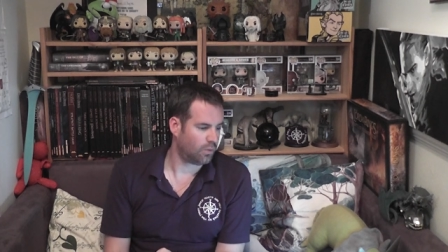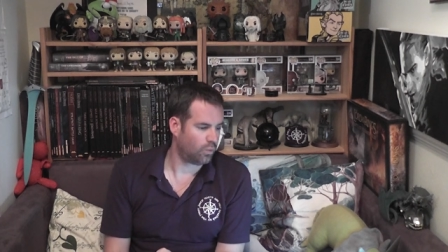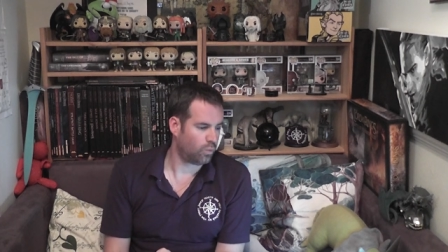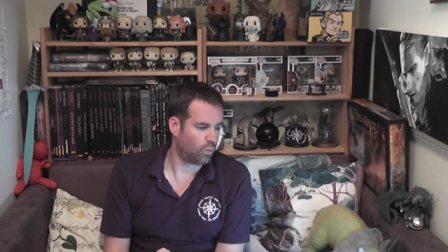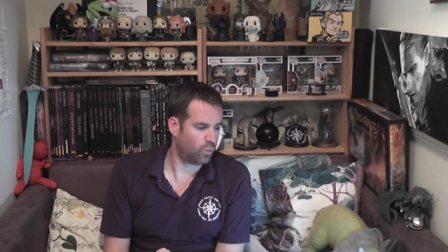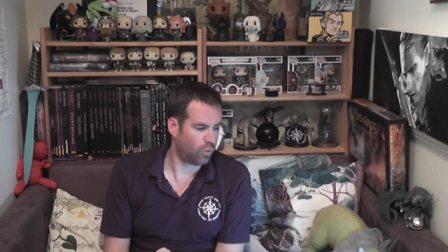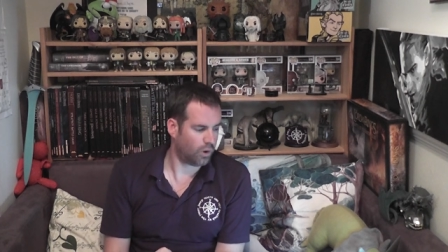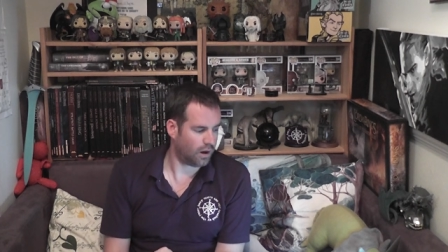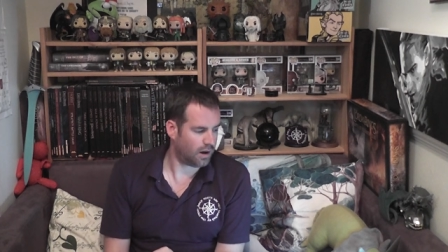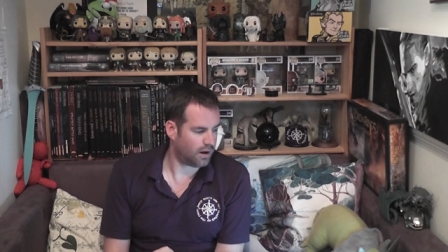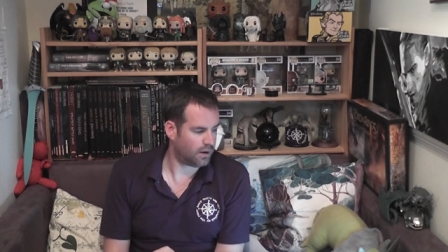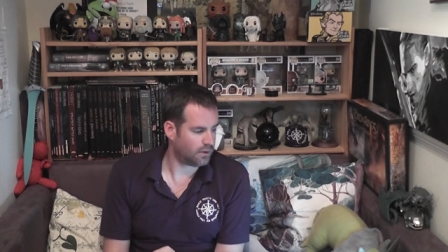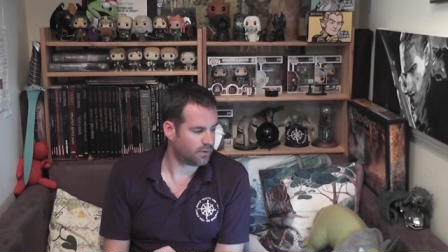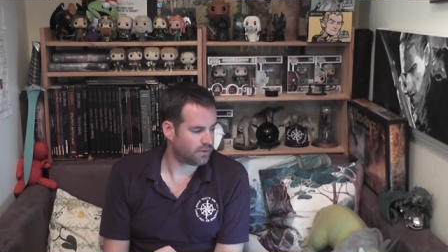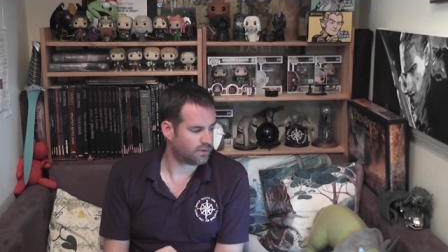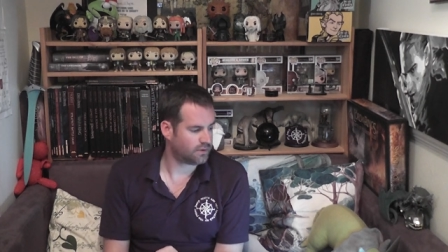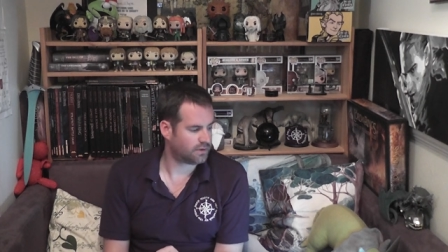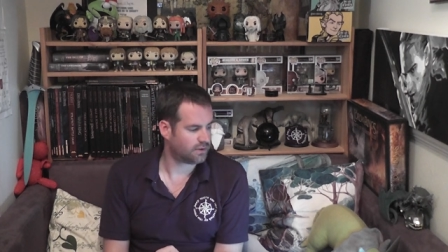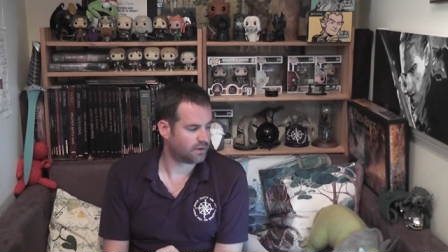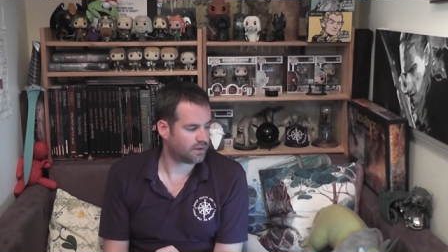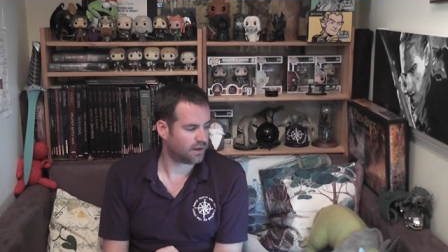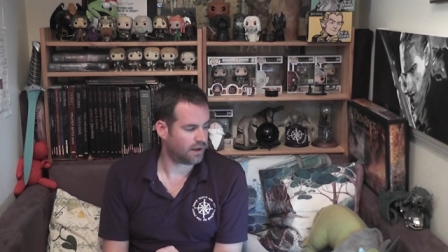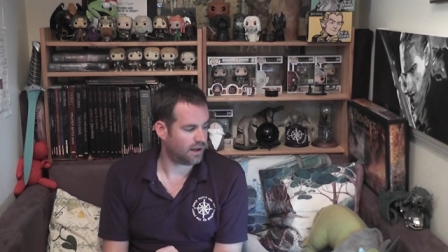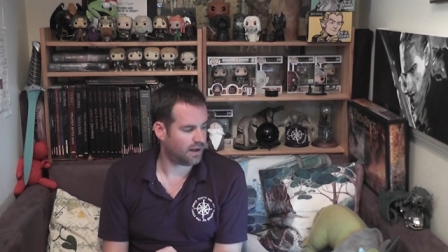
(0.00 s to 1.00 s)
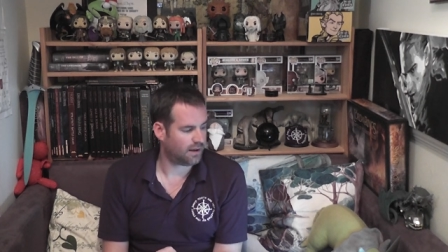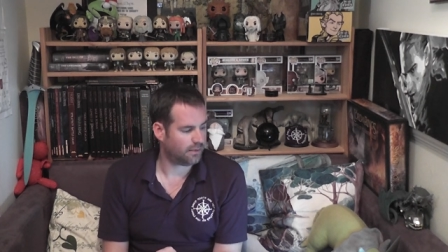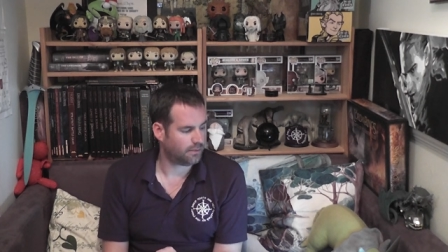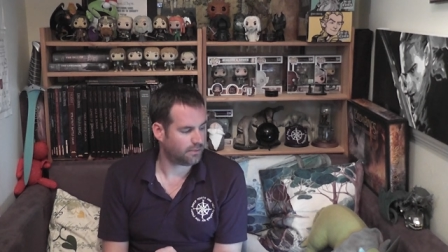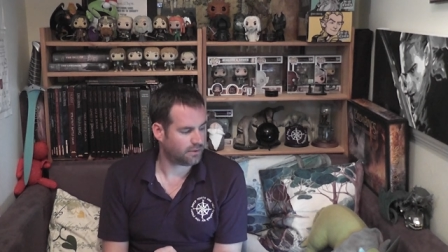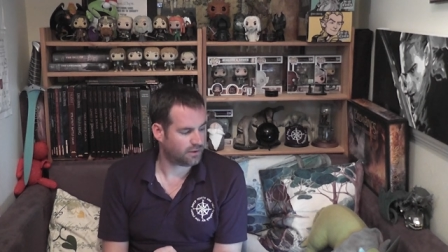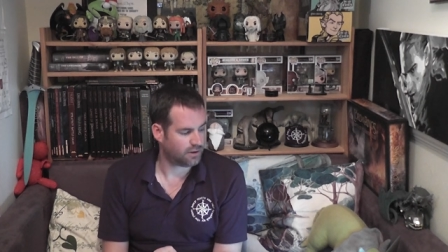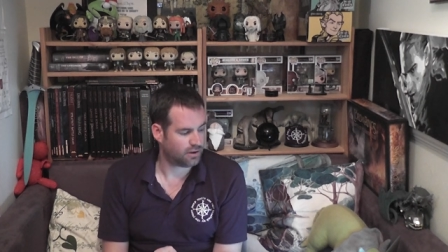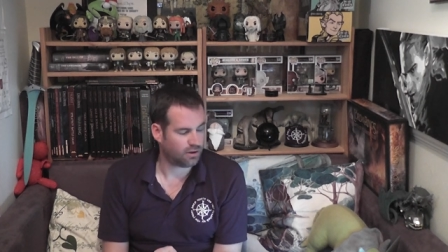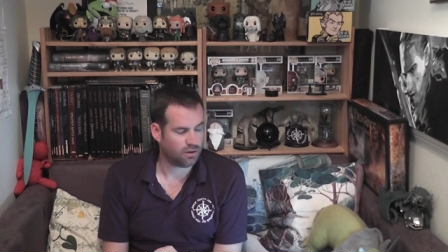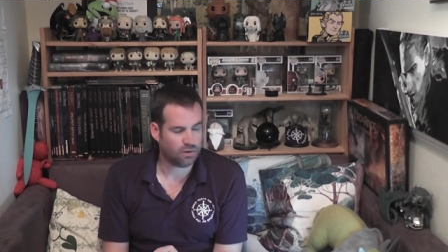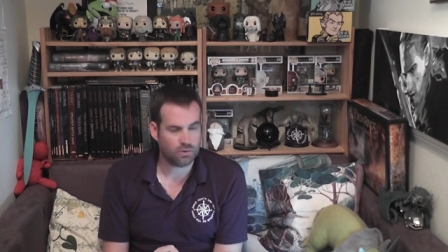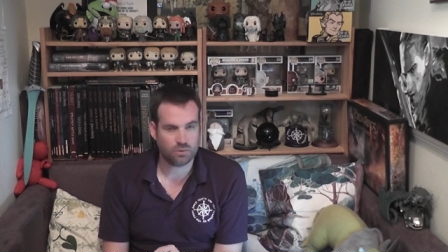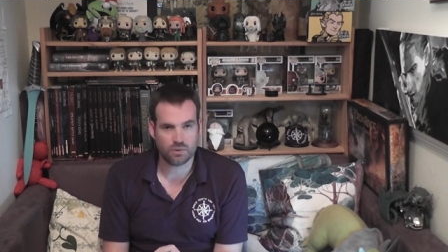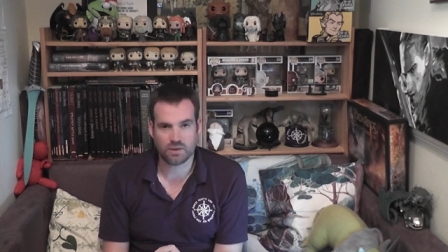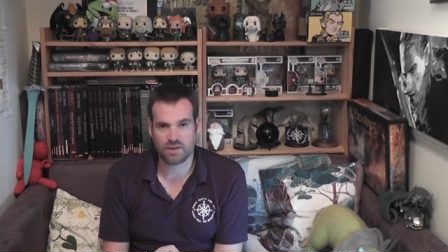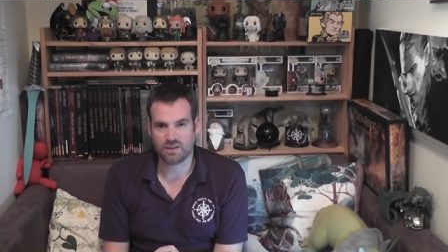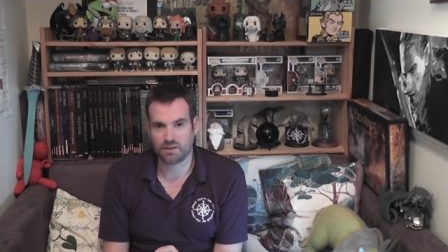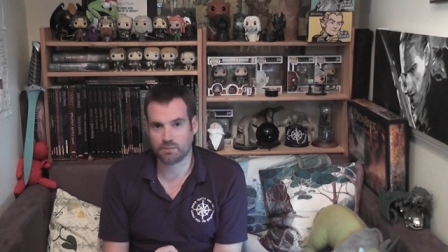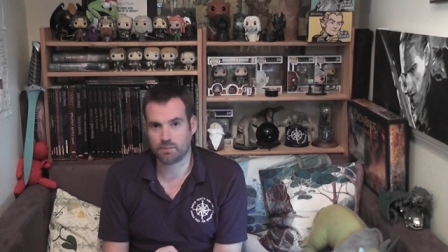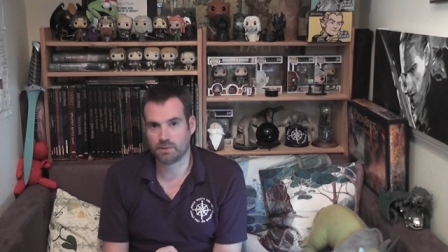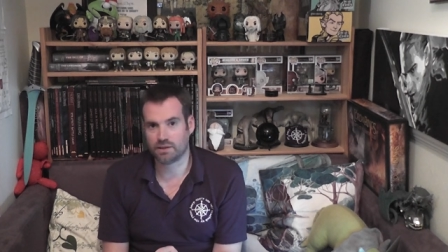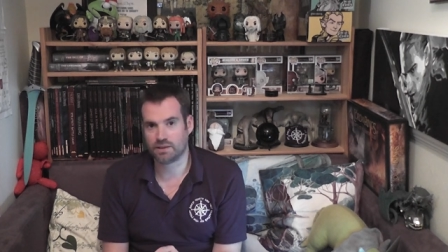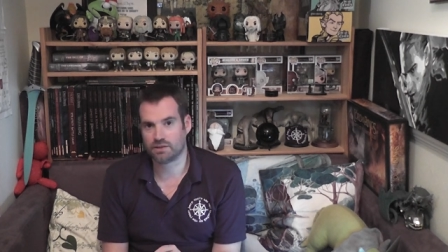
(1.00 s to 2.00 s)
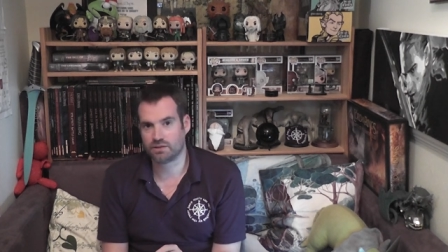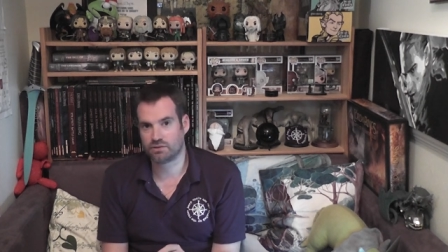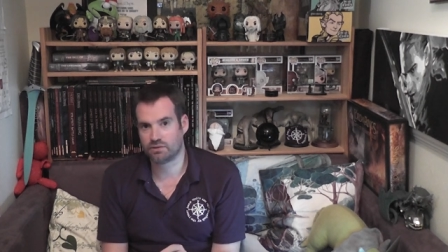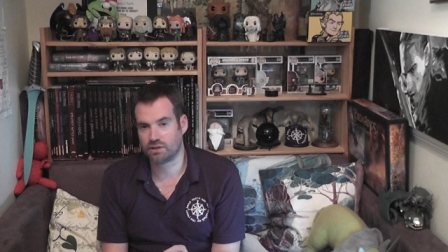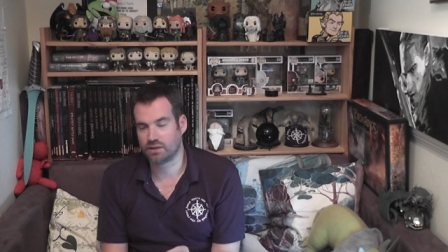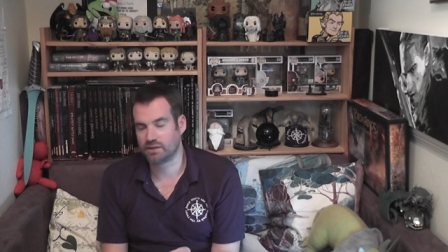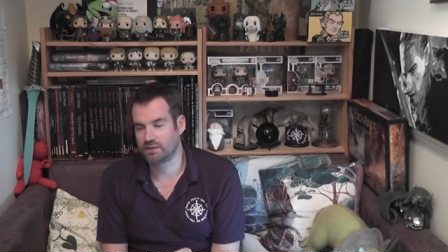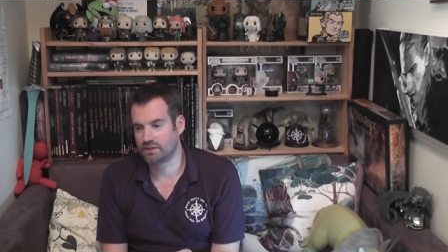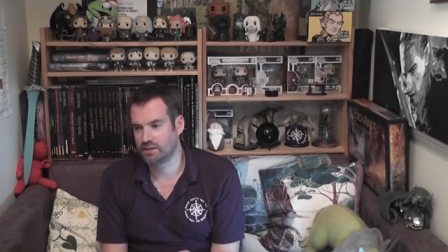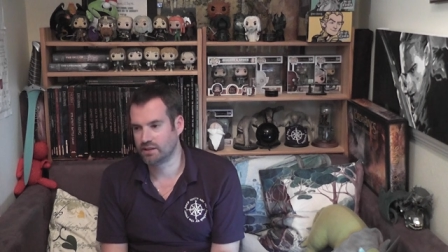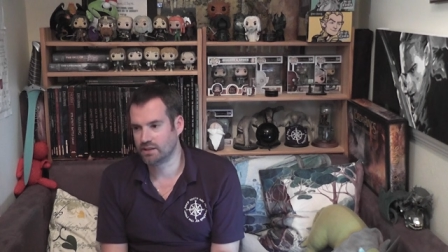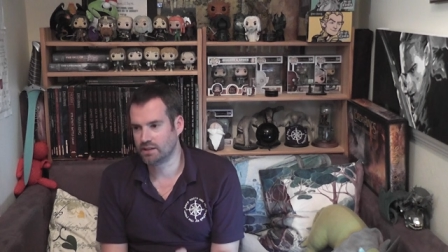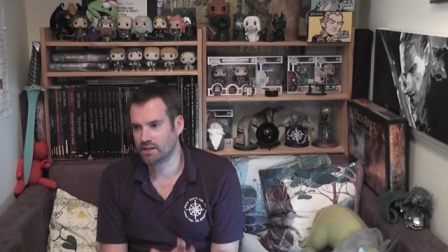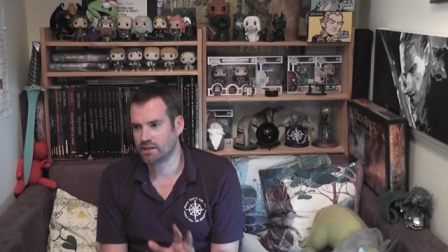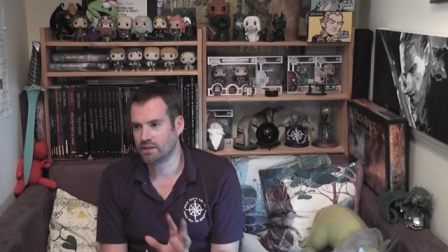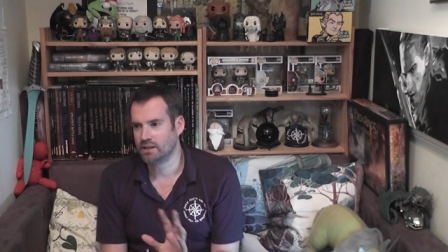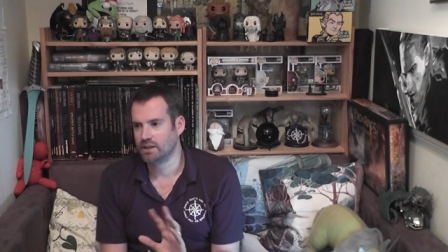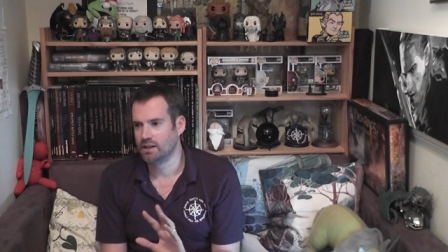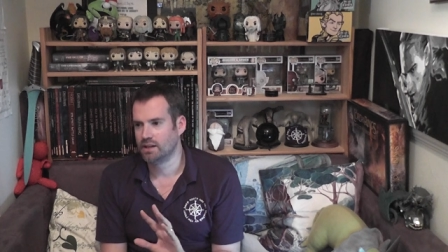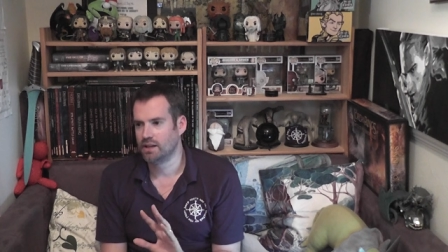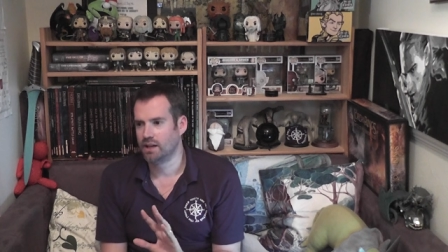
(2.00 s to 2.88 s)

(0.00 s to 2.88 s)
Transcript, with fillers: whilst um, two is a bit distressing,